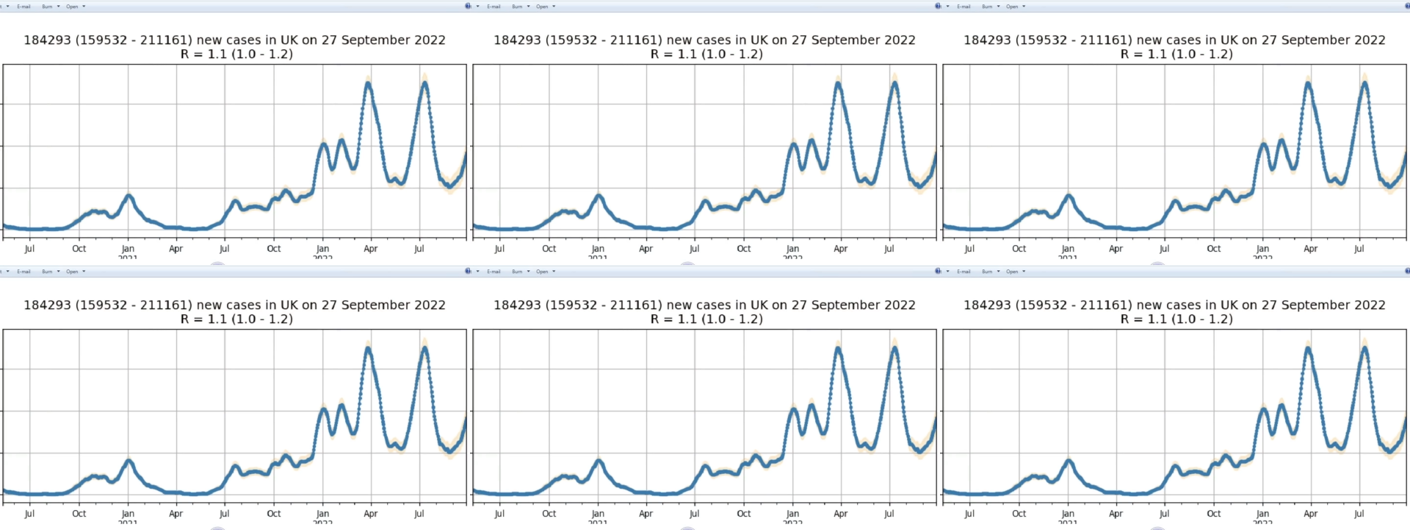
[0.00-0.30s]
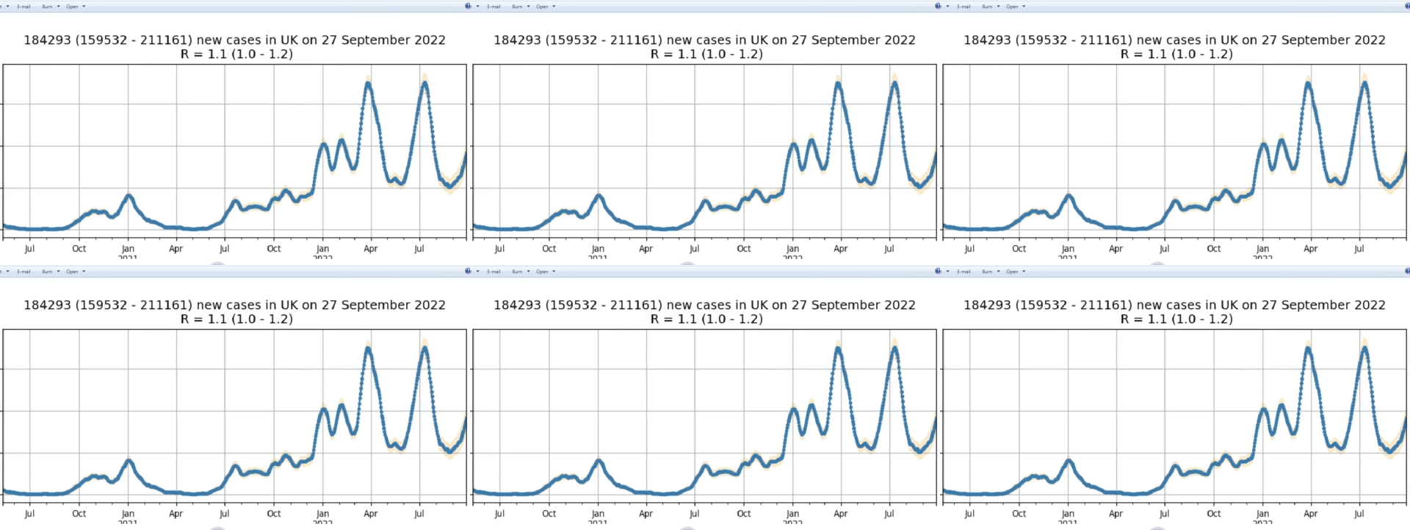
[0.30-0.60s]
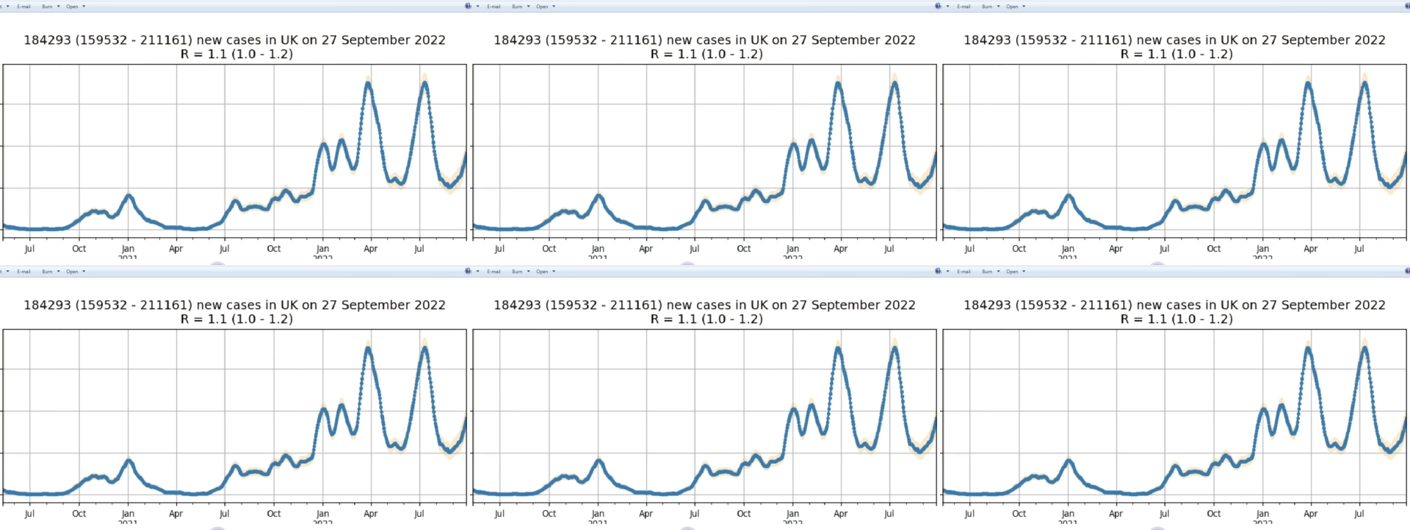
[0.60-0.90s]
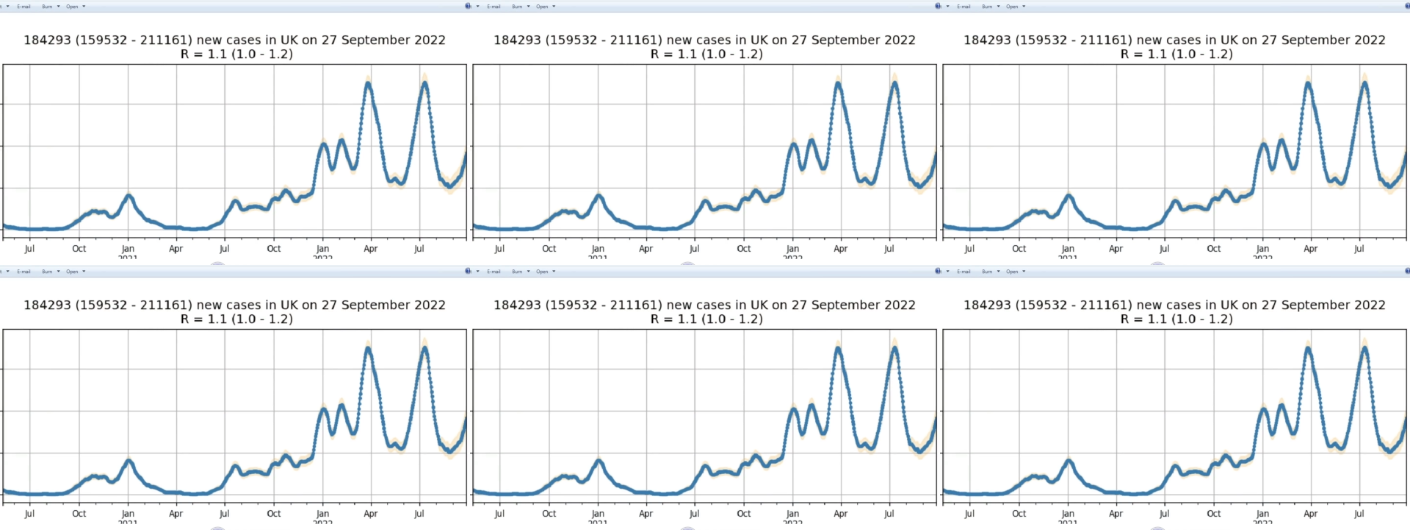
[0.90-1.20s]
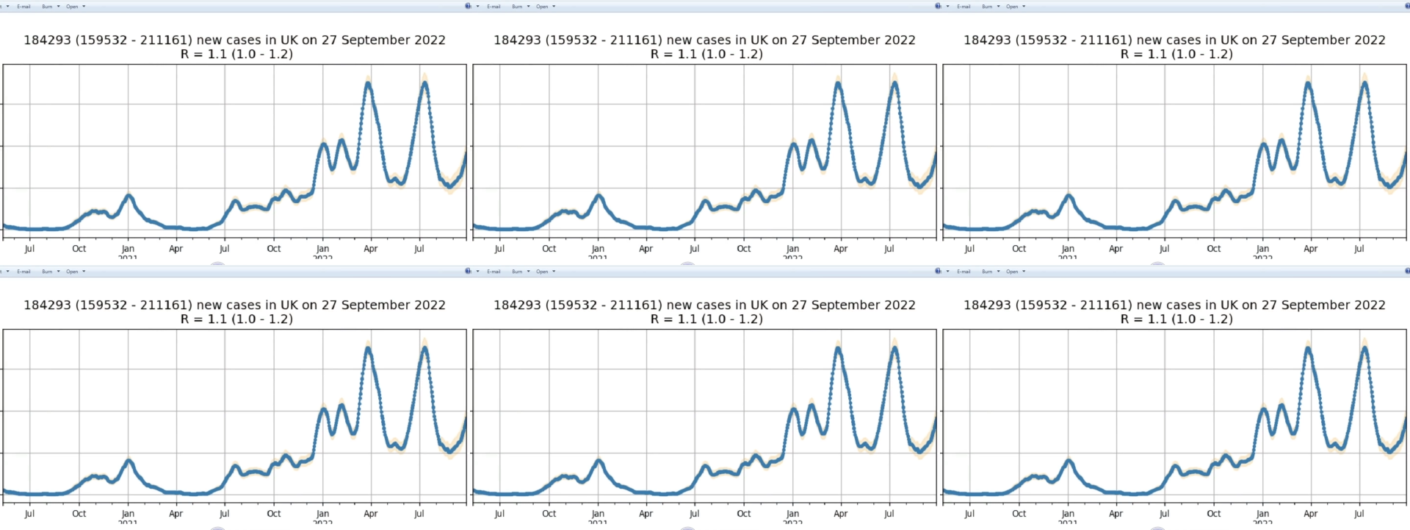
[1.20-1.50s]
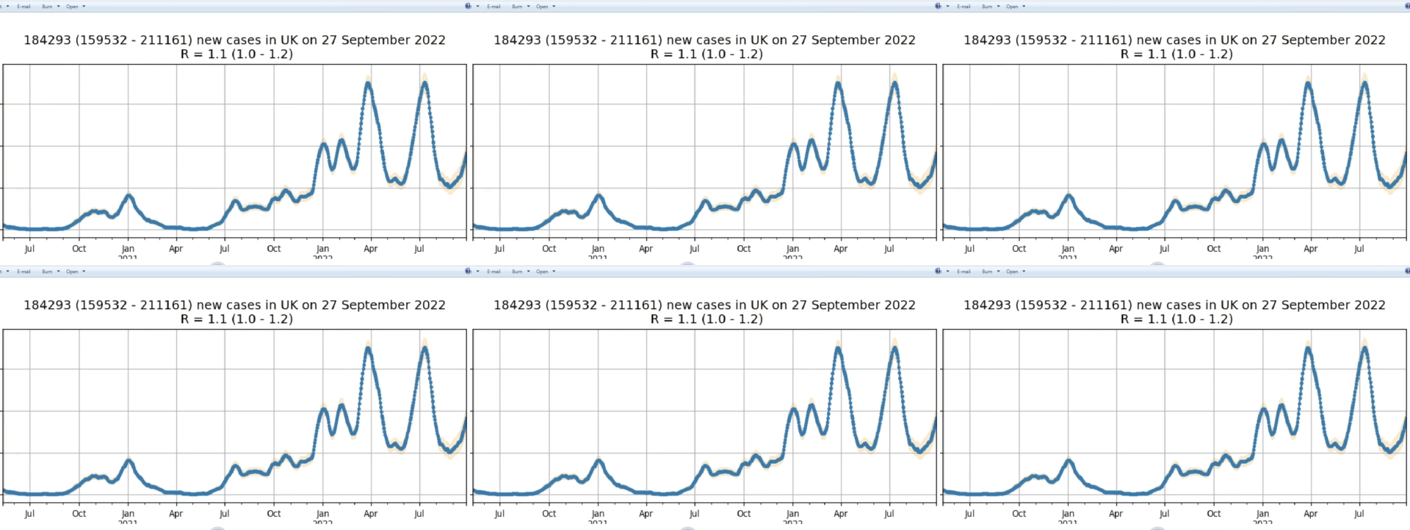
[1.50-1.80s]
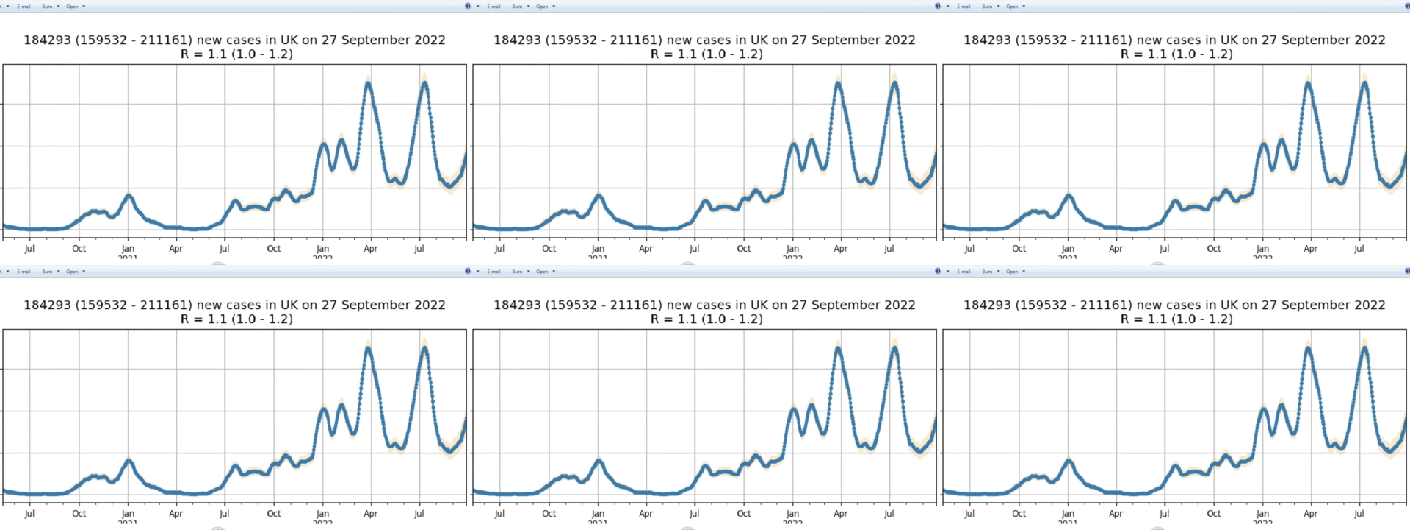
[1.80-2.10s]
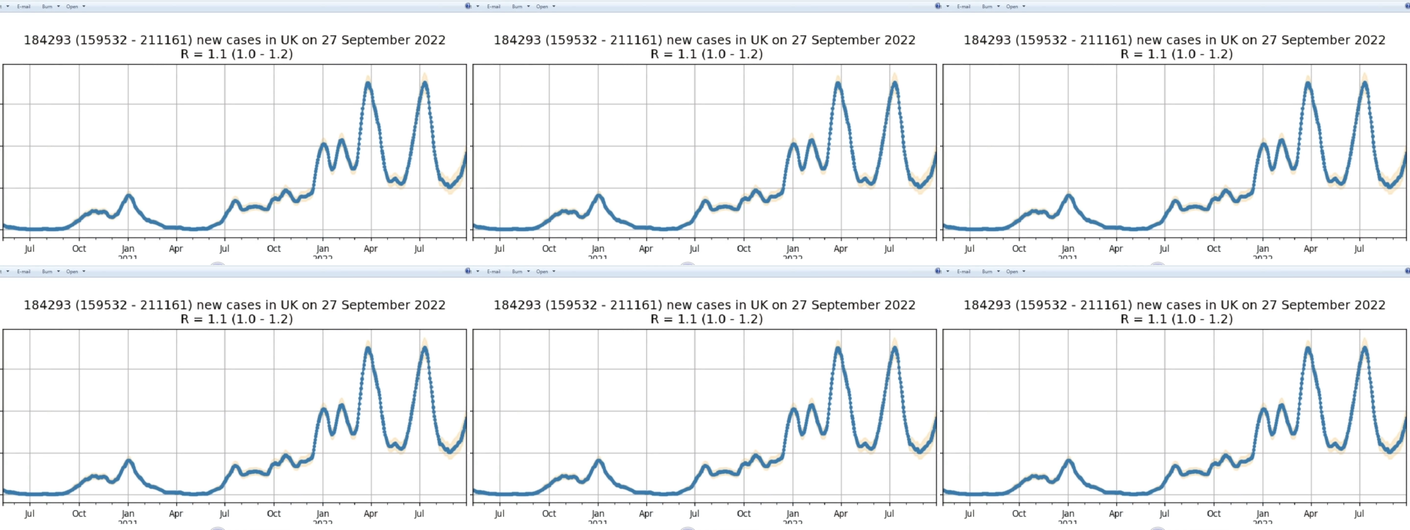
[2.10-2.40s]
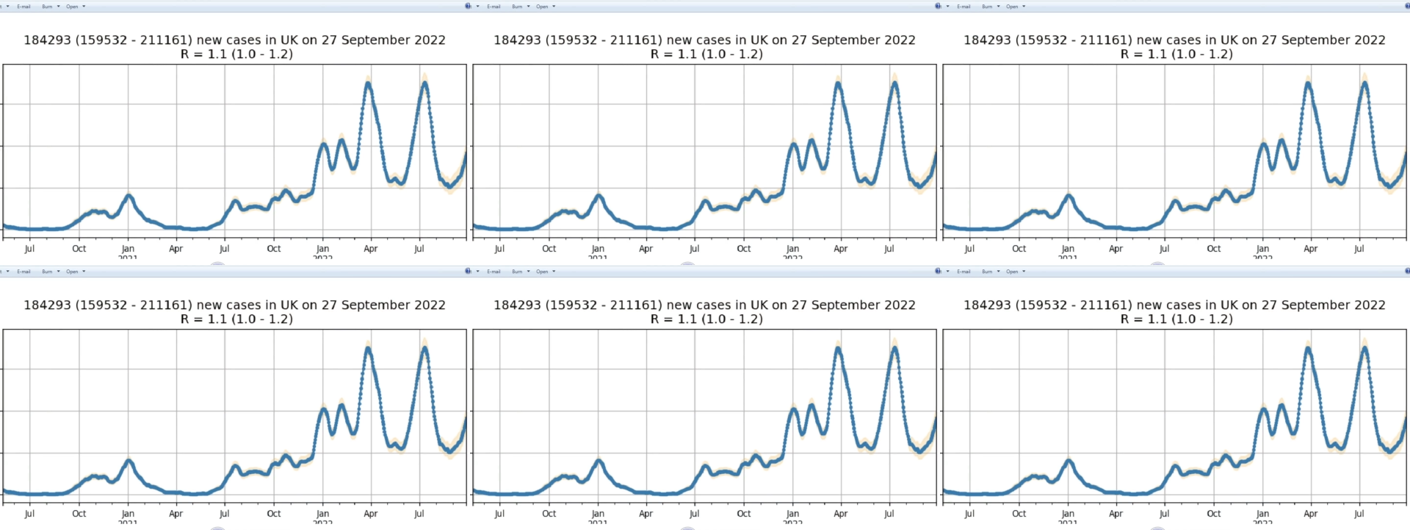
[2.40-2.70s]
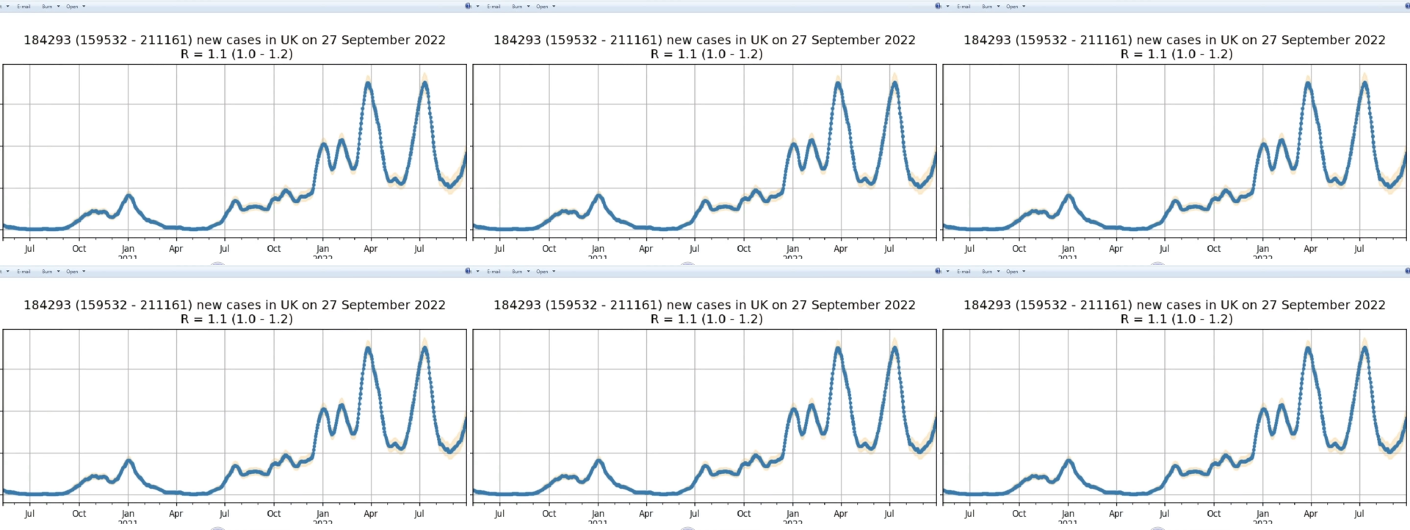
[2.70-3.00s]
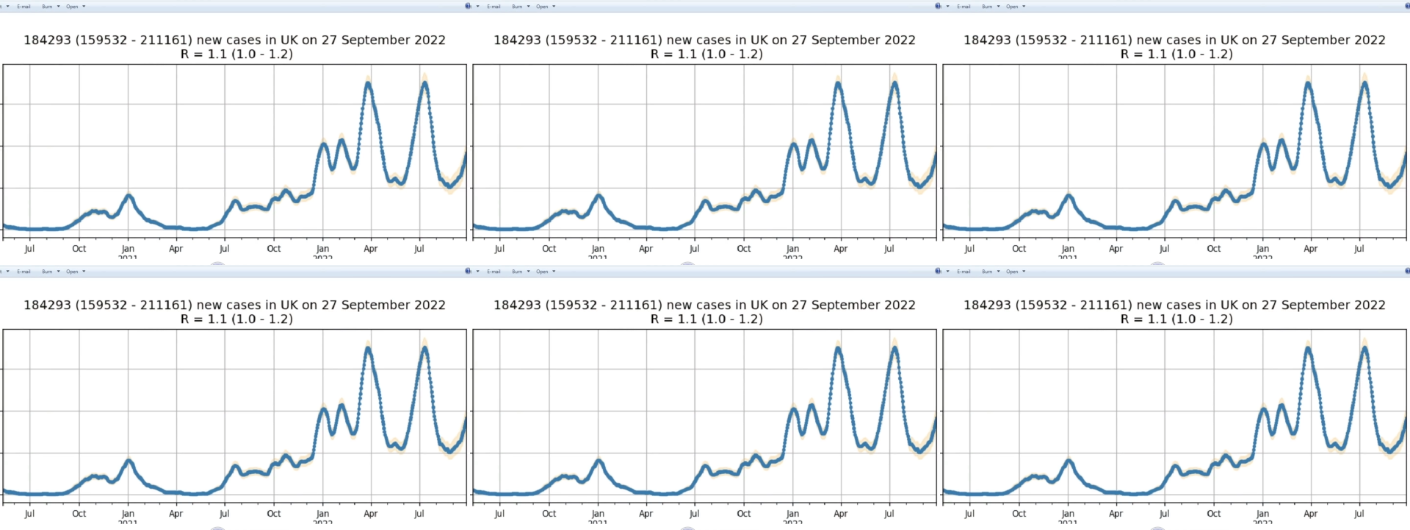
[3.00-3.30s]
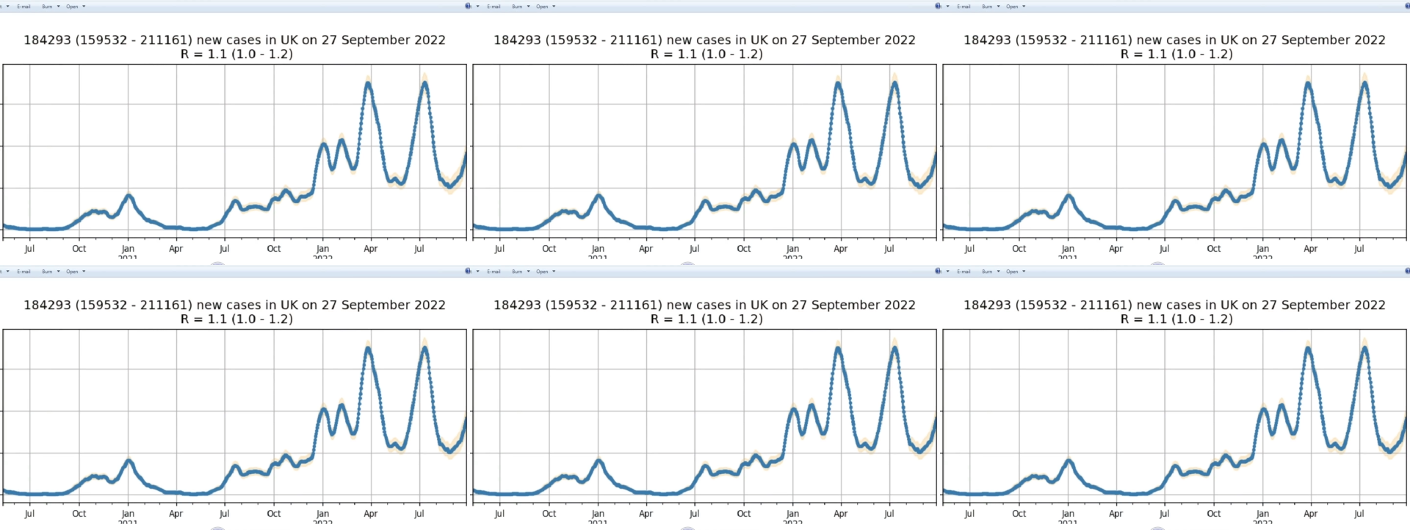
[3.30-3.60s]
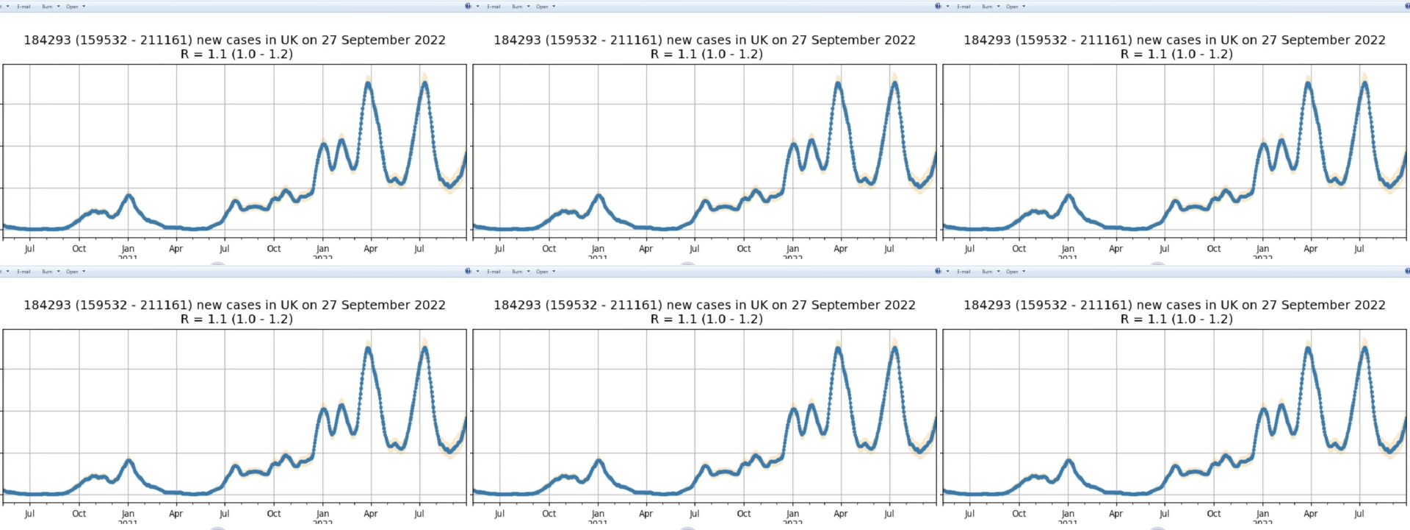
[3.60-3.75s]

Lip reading: No face is visible, so there are no lips to read.